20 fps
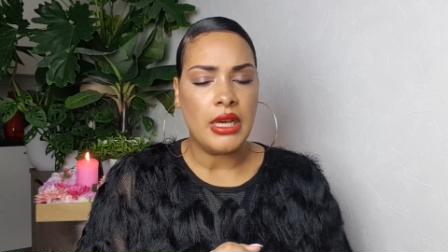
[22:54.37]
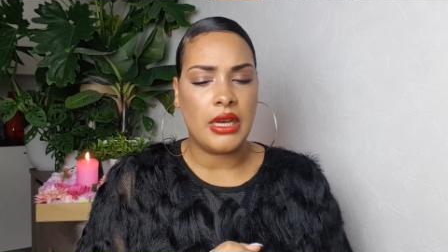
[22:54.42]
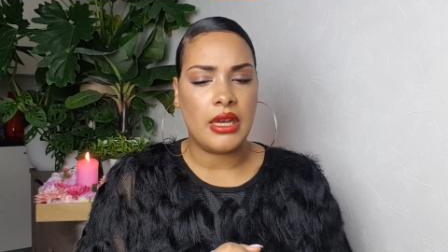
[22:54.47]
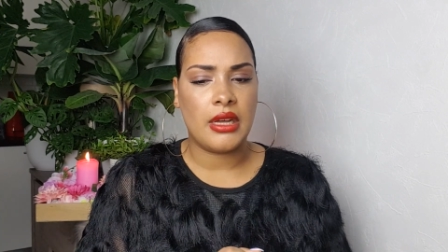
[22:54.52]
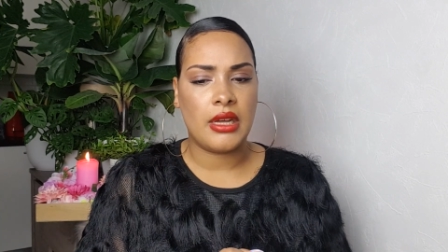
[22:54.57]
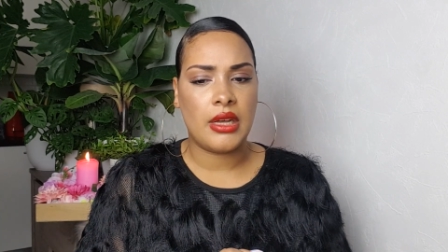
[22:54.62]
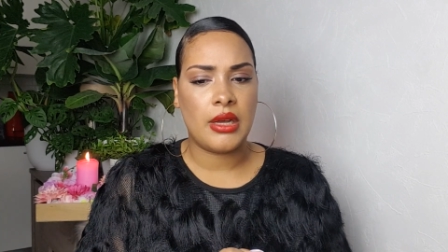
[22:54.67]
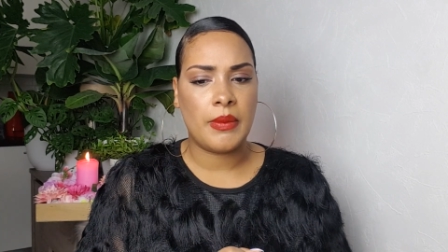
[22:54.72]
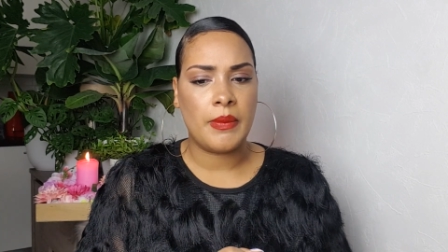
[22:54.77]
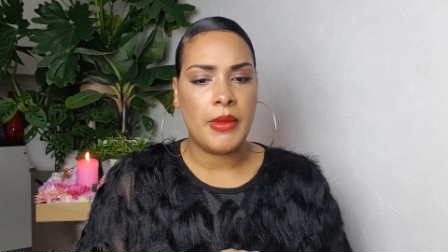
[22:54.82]

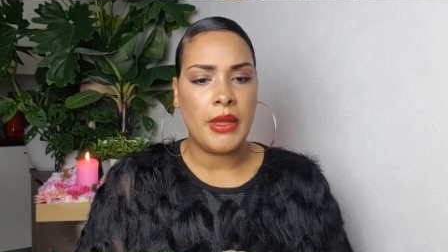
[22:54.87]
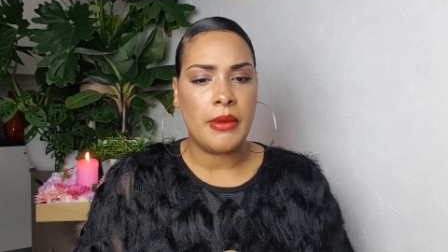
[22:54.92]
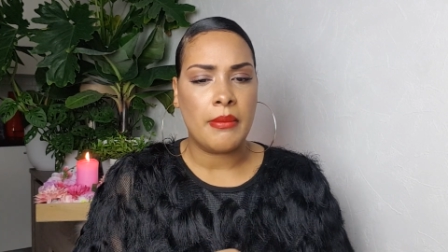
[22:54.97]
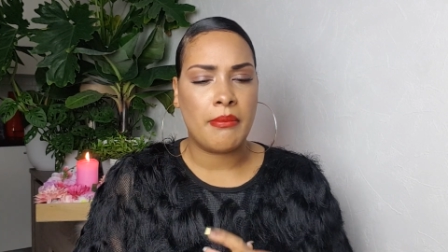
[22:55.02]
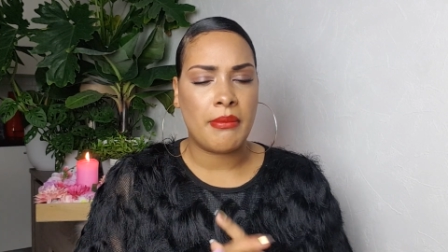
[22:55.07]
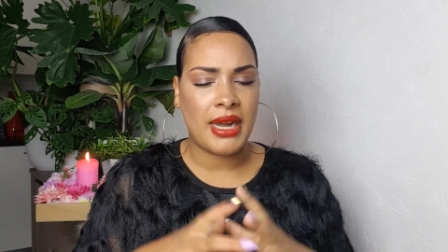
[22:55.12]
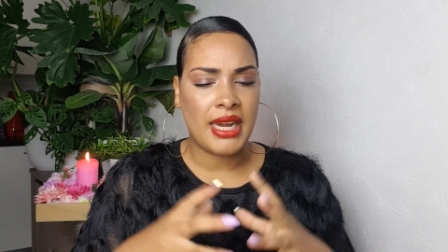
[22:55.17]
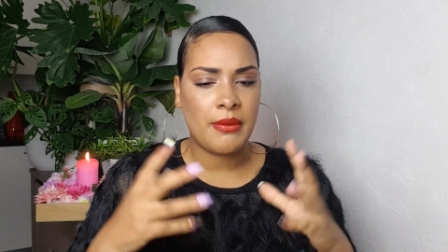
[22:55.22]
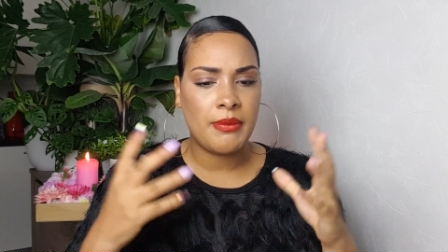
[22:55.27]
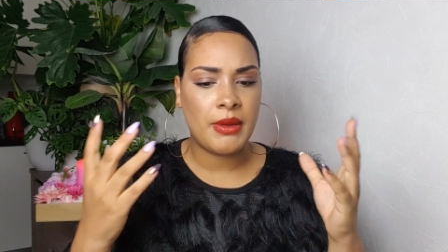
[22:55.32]
uh,
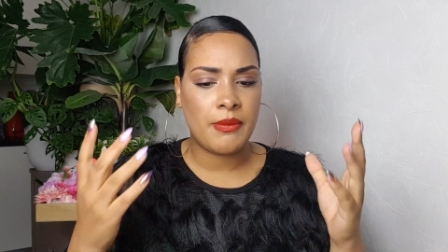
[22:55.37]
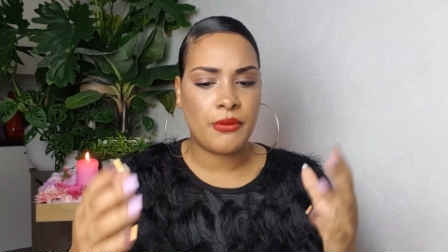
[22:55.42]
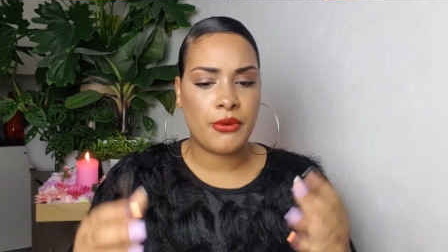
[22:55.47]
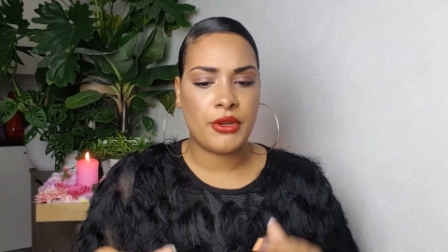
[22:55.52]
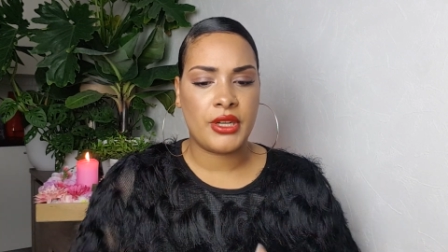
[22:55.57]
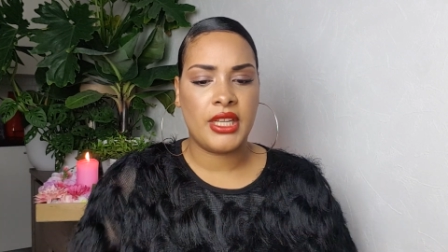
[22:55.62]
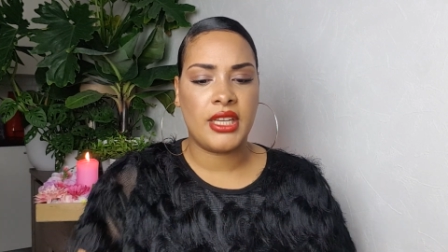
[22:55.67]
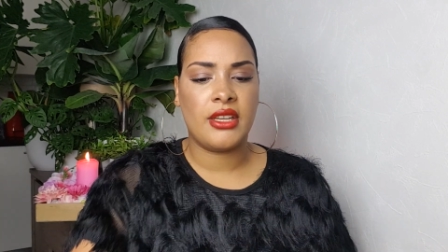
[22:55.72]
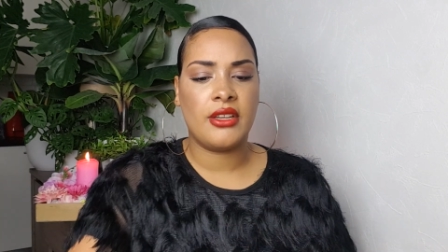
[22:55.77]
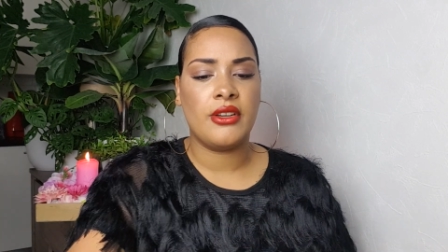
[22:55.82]
might be
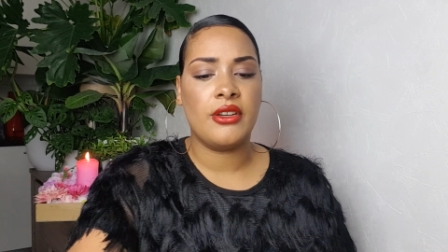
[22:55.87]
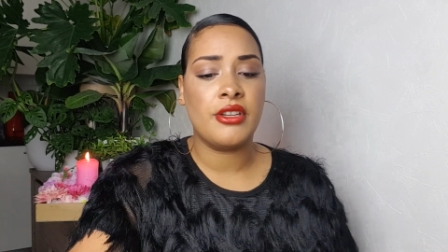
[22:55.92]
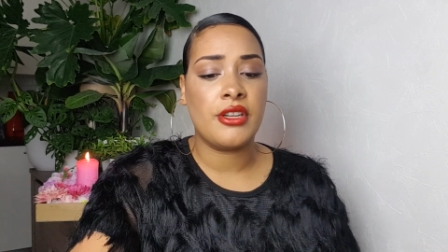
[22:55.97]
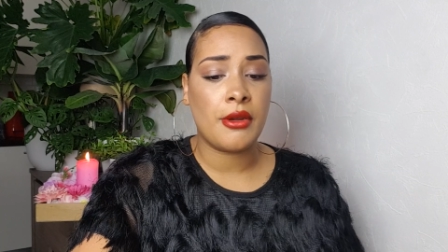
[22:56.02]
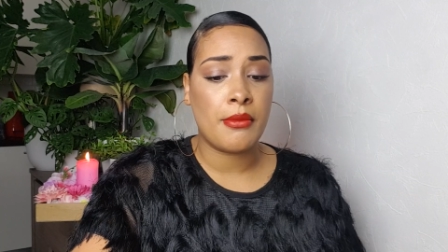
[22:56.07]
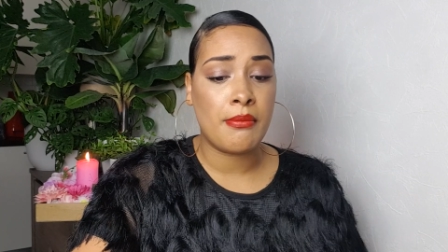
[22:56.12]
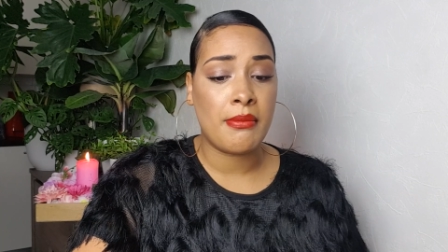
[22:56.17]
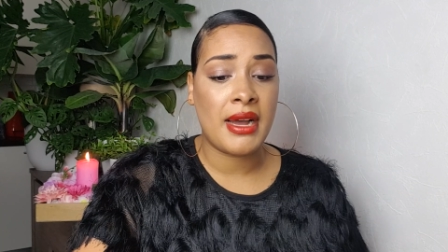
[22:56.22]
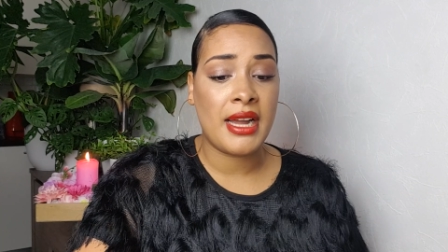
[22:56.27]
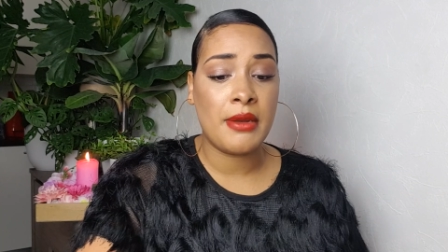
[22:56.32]
pretty good
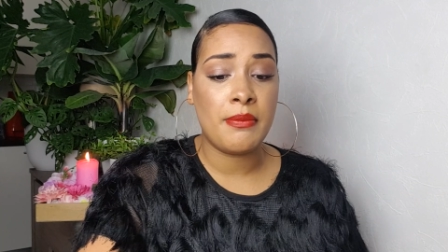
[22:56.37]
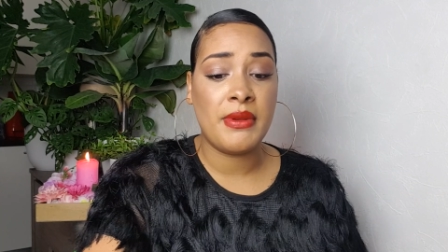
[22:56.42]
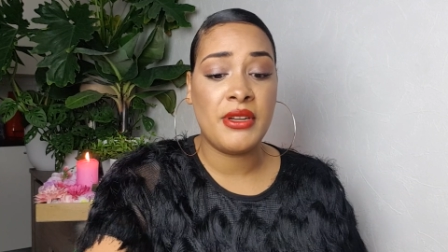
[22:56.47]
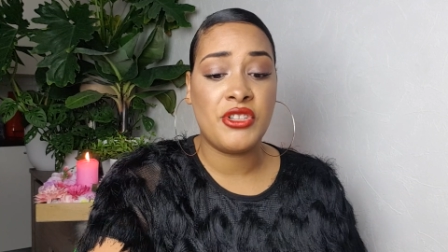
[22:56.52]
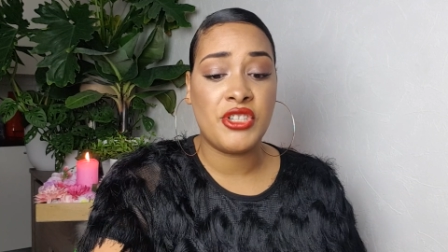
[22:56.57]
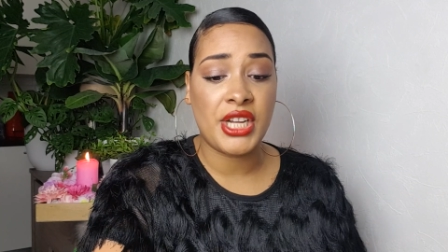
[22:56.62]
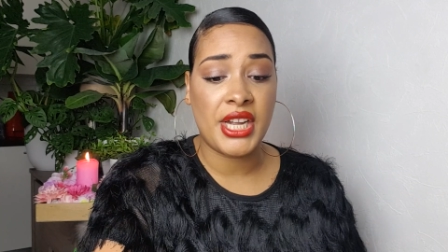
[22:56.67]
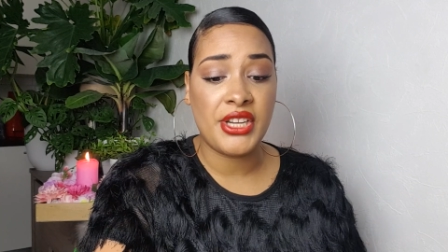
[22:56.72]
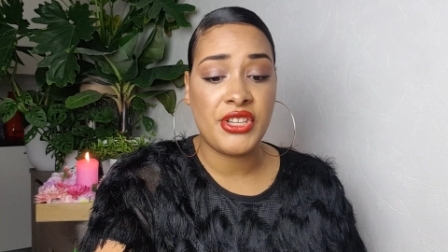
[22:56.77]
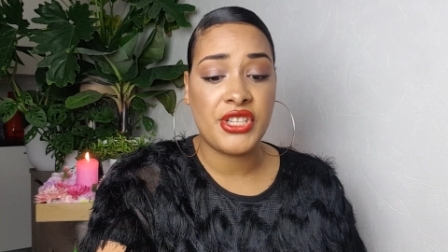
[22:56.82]
or might be
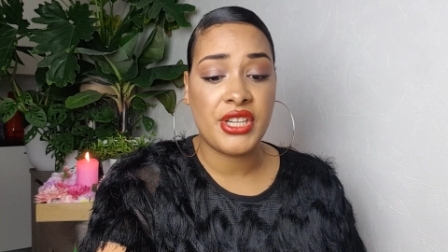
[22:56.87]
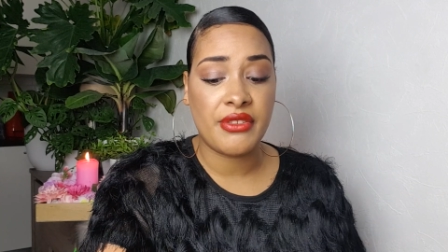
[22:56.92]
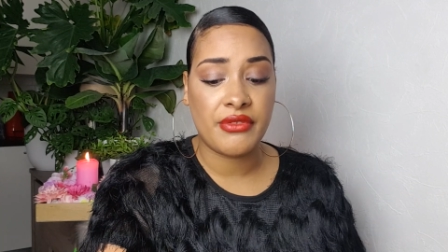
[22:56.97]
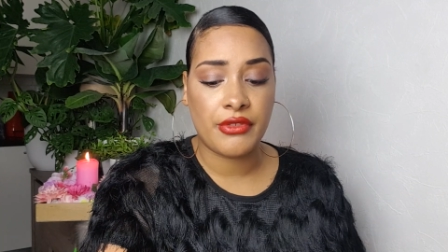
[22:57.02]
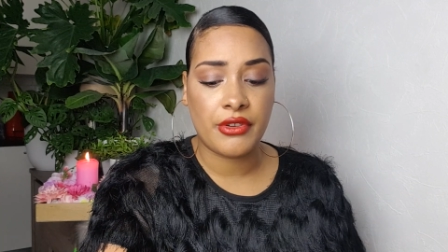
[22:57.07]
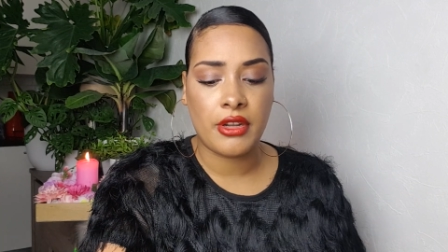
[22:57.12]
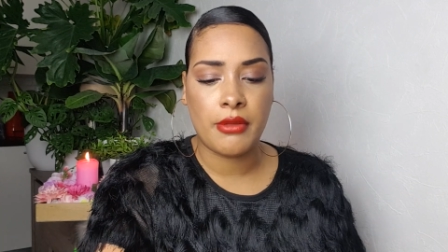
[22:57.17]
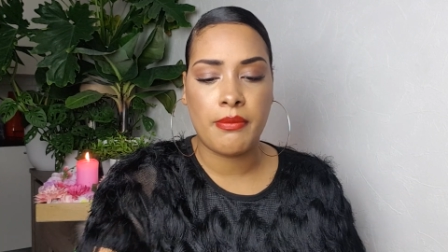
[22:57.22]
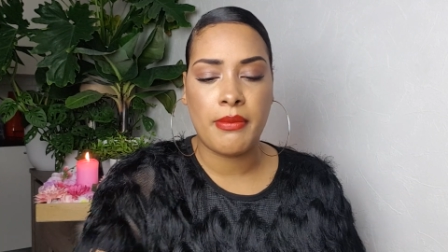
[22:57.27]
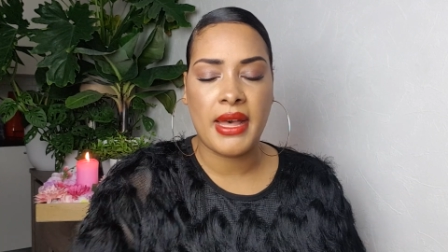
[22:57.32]
changing
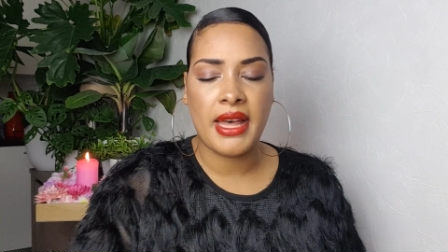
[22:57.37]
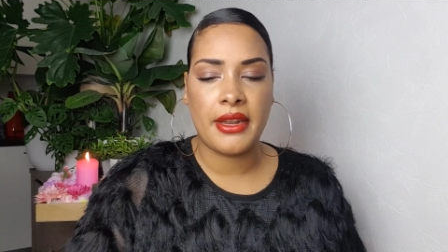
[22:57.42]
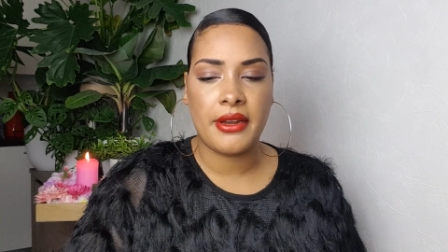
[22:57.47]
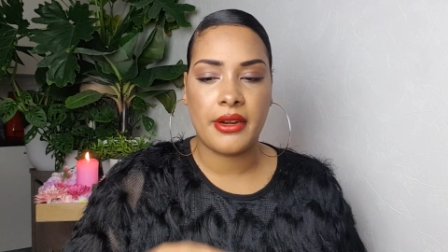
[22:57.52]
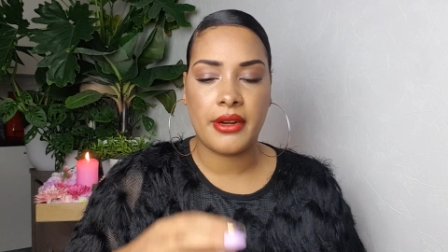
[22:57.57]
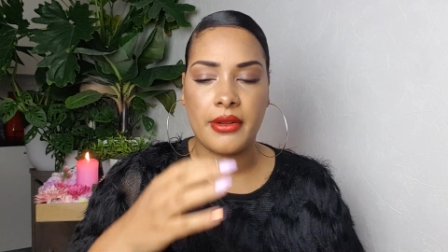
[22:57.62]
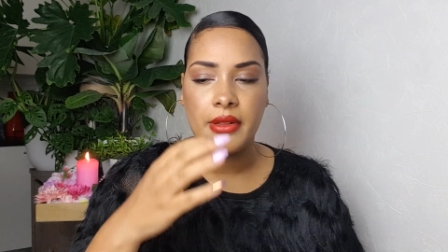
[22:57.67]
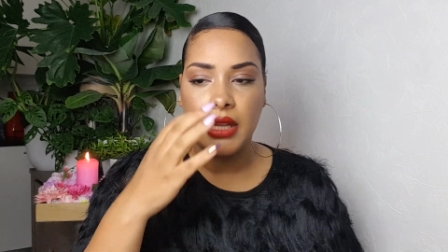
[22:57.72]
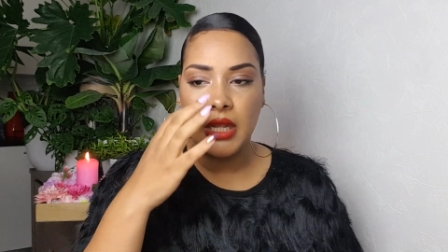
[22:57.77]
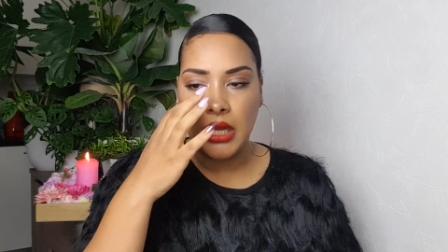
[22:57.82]
for the
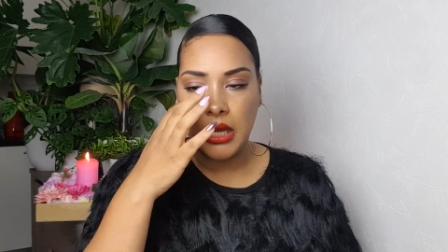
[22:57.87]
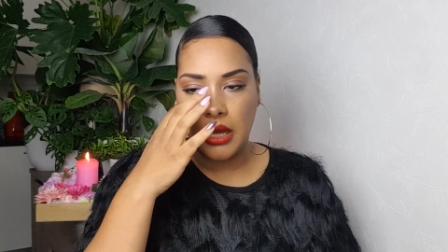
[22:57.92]
better.